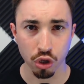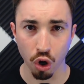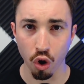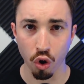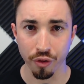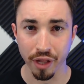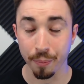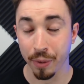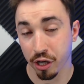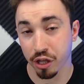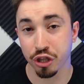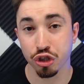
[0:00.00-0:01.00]
call that
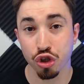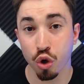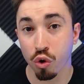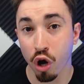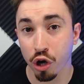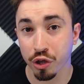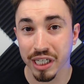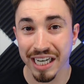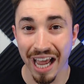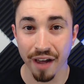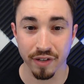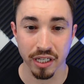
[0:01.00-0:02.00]
apparently there's no concrete
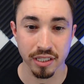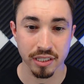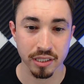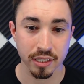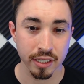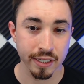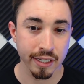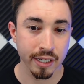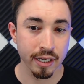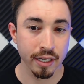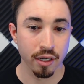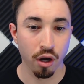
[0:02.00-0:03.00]
evidence.
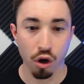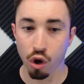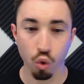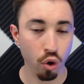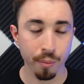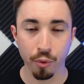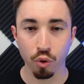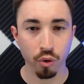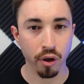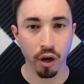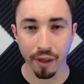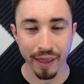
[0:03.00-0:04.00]
Horrible.
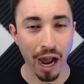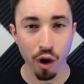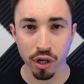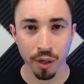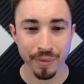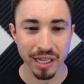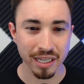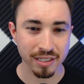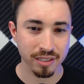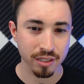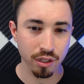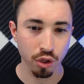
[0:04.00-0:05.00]
The outcome of
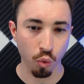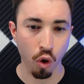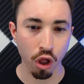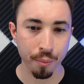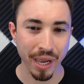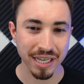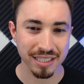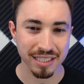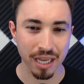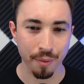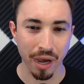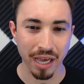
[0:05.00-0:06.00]
this, Llewellyn makes the
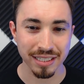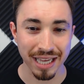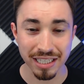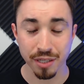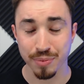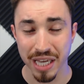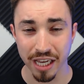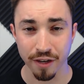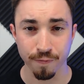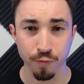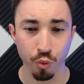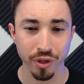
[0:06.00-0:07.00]
semis, ends up taking
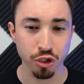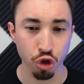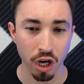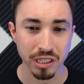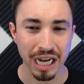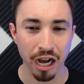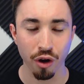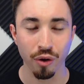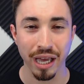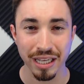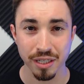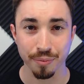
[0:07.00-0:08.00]
fourth. Josh Heil
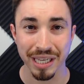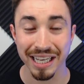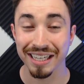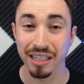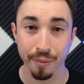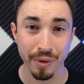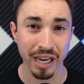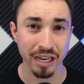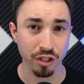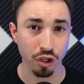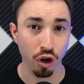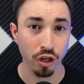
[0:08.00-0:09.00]
ends up getting eliminated
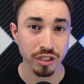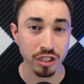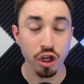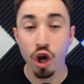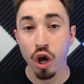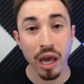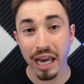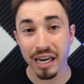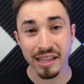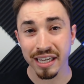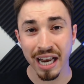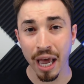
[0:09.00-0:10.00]
in the Conseys.
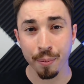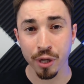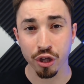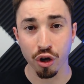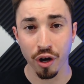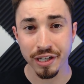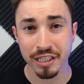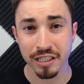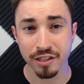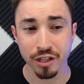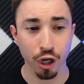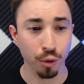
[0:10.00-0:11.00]
Anything can happen in the
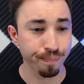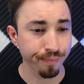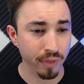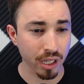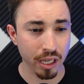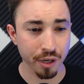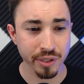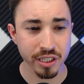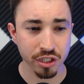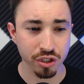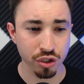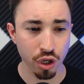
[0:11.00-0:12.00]
Conseys, so it was
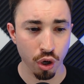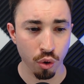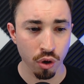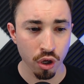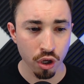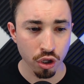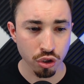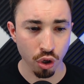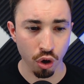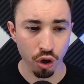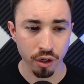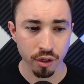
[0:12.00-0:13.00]
just so
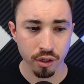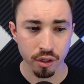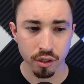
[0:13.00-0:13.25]
darn